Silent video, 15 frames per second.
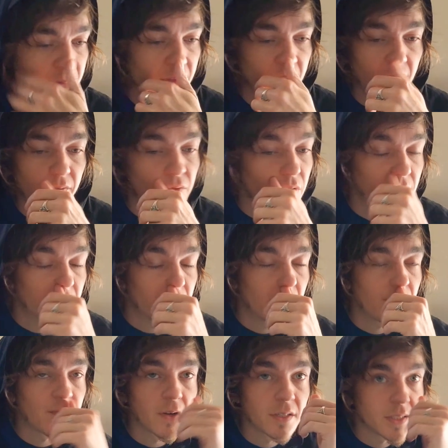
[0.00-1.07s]
If the
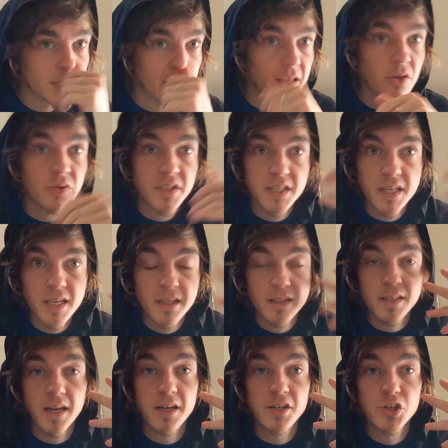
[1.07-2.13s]
first thing you see
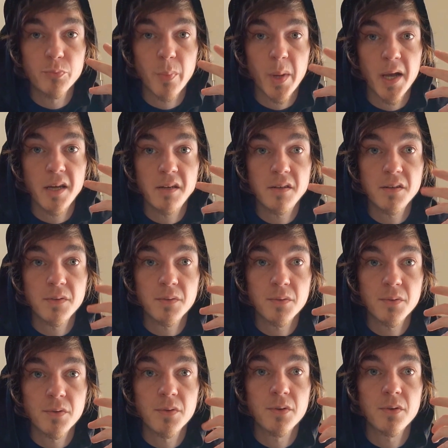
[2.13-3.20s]
inside your mind,
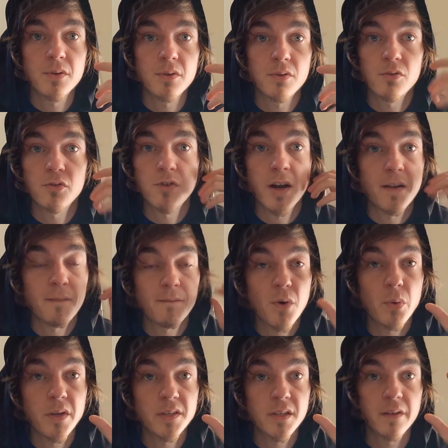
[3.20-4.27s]
try to
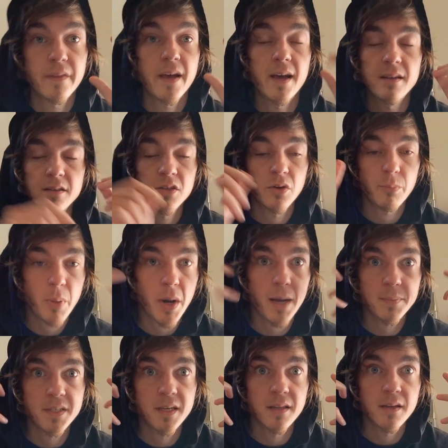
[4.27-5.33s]
focus on that so it
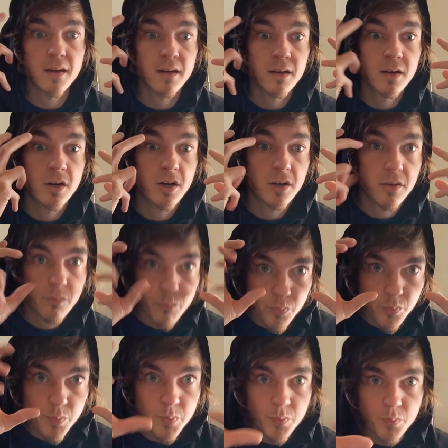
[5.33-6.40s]
pops in there.
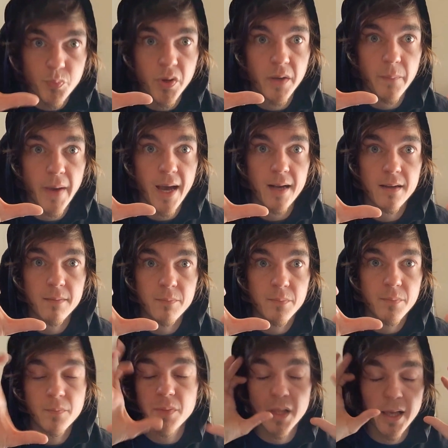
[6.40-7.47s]
Bring it back.
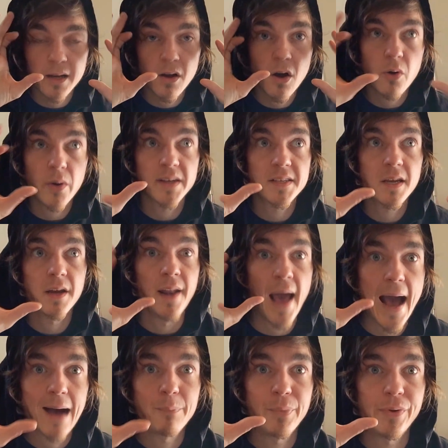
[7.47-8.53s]
Be like, oh, I saw an
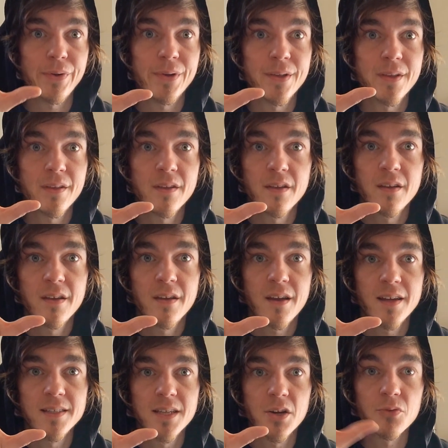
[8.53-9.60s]
apple. I
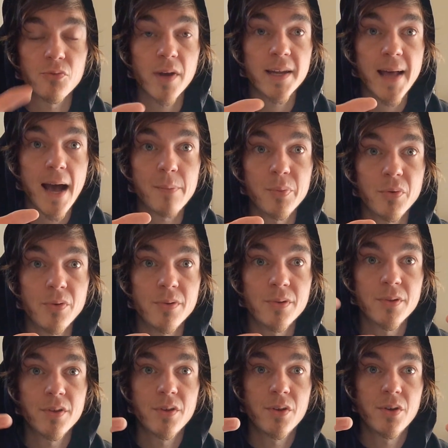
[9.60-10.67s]
saw a red apple.
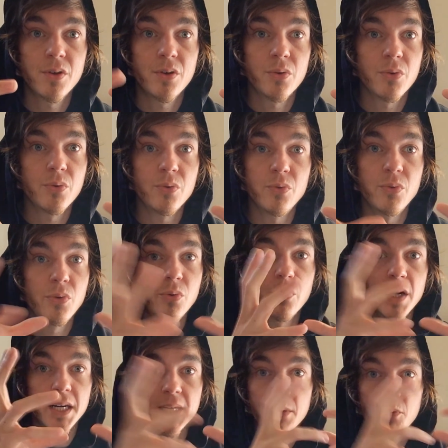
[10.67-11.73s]
Ooh,
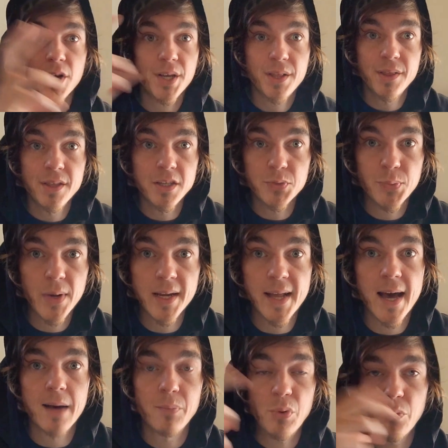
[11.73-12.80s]
what can this red
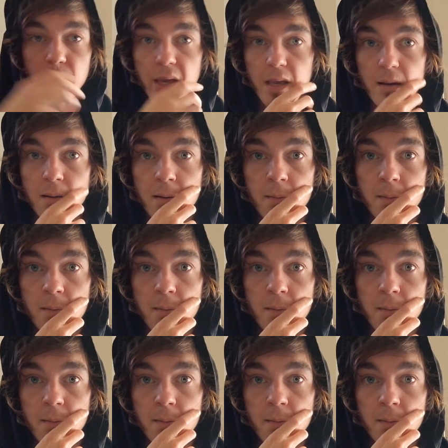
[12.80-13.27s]
apple mean?